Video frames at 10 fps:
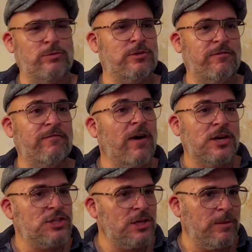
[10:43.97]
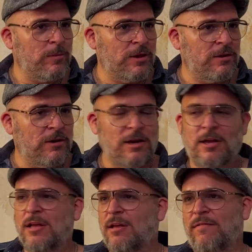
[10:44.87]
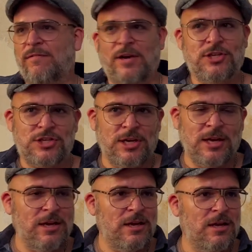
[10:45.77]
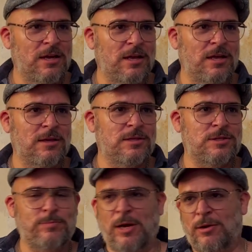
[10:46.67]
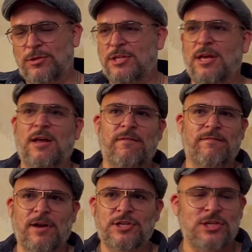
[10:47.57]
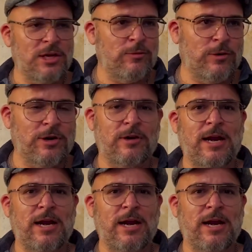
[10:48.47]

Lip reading: was a functioning mother, a functioning spouse, a functioning worker.